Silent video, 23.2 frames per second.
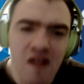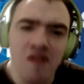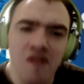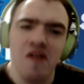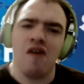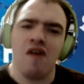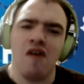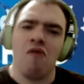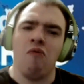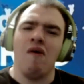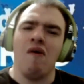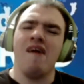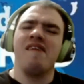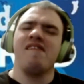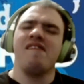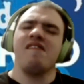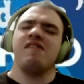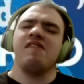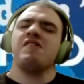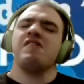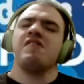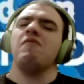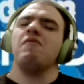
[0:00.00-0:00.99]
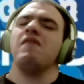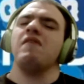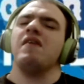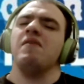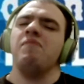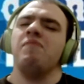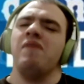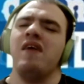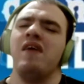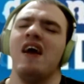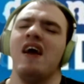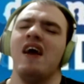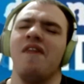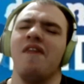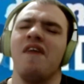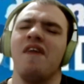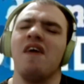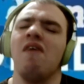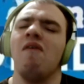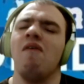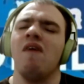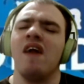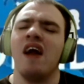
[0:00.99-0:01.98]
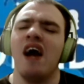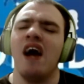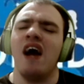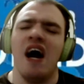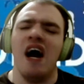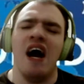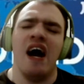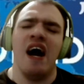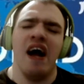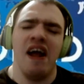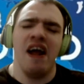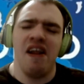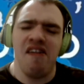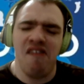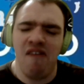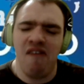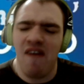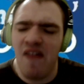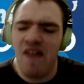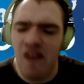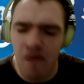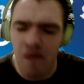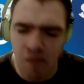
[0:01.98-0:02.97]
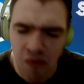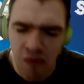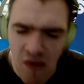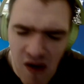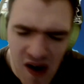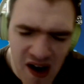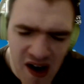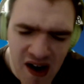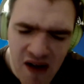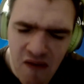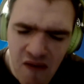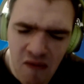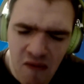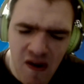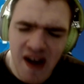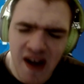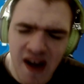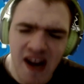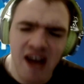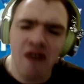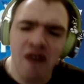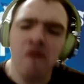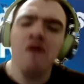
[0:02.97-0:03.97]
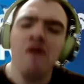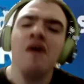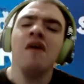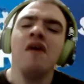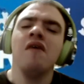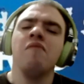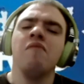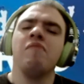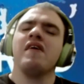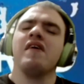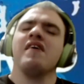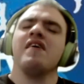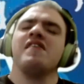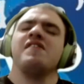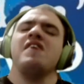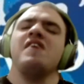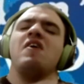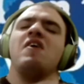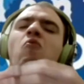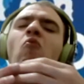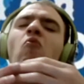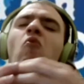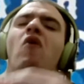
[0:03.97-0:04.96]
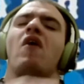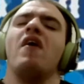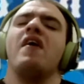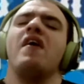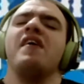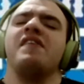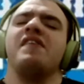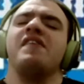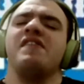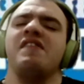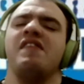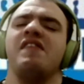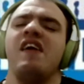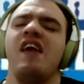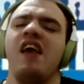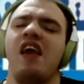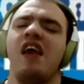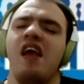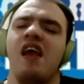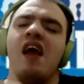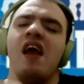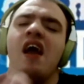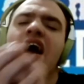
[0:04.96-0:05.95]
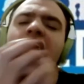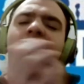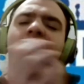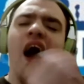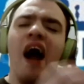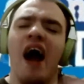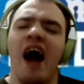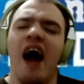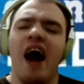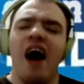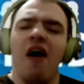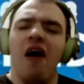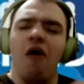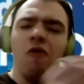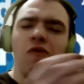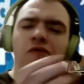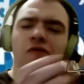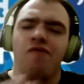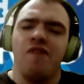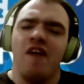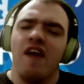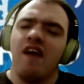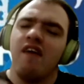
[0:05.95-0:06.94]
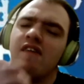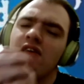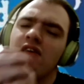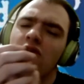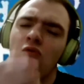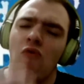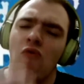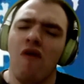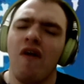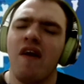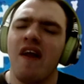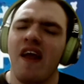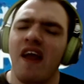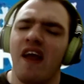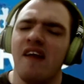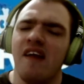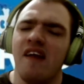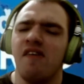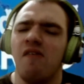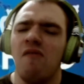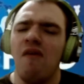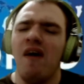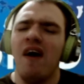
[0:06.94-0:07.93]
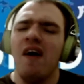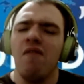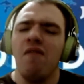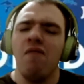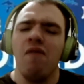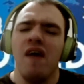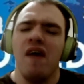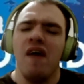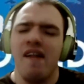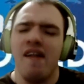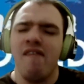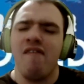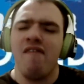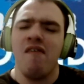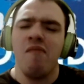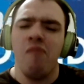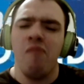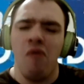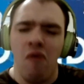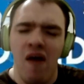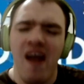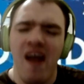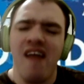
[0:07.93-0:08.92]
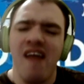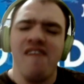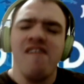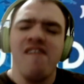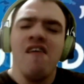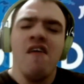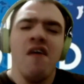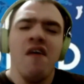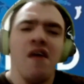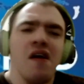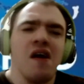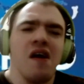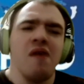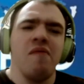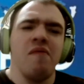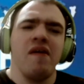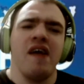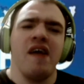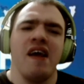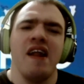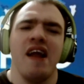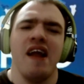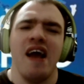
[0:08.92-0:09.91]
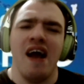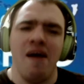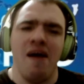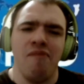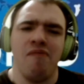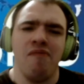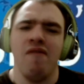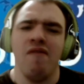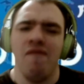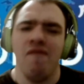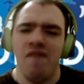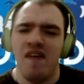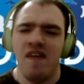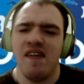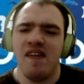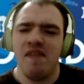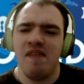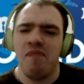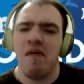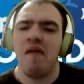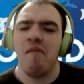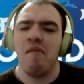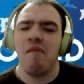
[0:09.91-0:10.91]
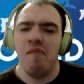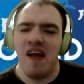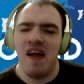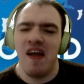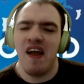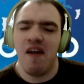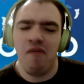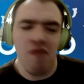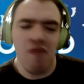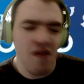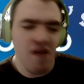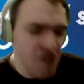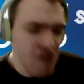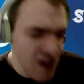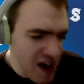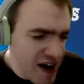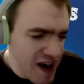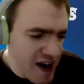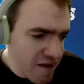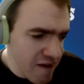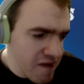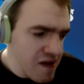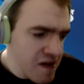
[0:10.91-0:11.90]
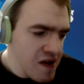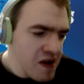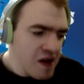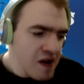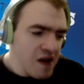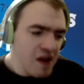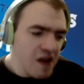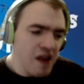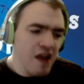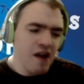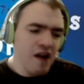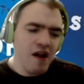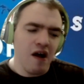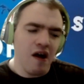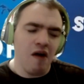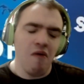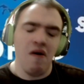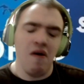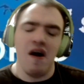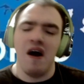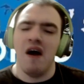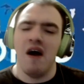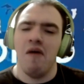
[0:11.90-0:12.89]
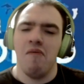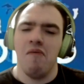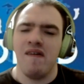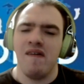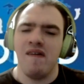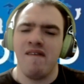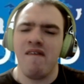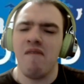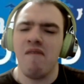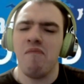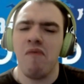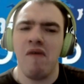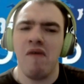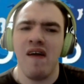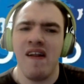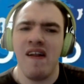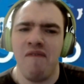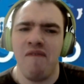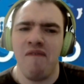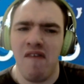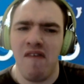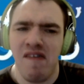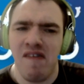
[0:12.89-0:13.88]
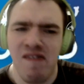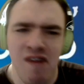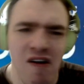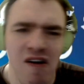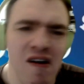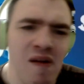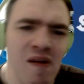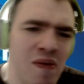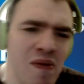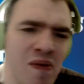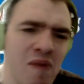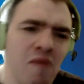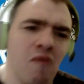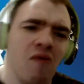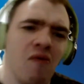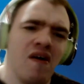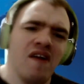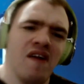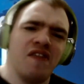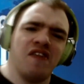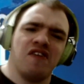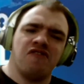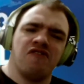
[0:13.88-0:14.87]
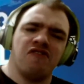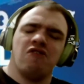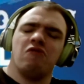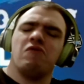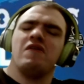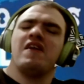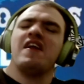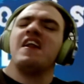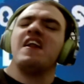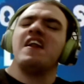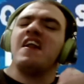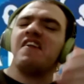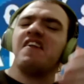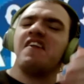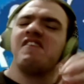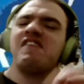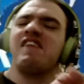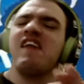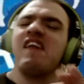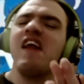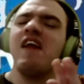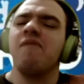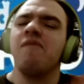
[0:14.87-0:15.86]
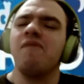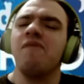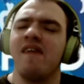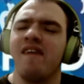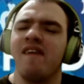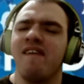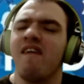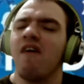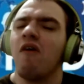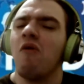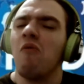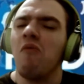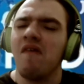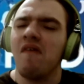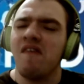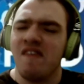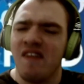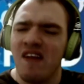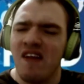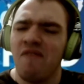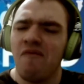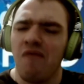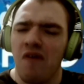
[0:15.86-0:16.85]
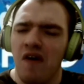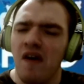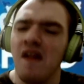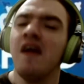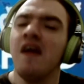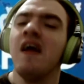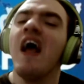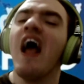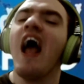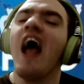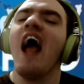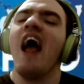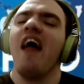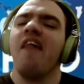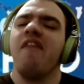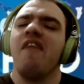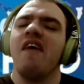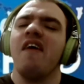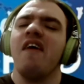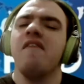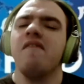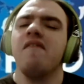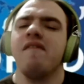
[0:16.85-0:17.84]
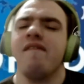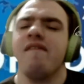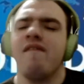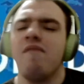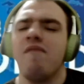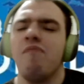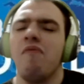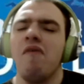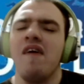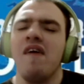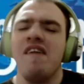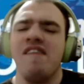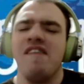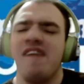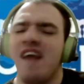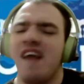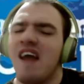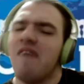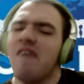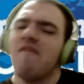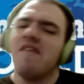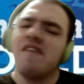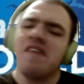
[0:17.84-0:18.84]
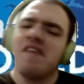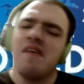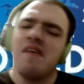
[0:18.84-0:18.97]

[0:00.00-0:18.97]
The question is going to be, I think a lot of eyes are on the product right now because they want to see how things are working. It's a lot like Triple H coming in after Vince McMahon retired. when Triple H first started, people wanted to tune in to see if the show was different. And then Triple H gave us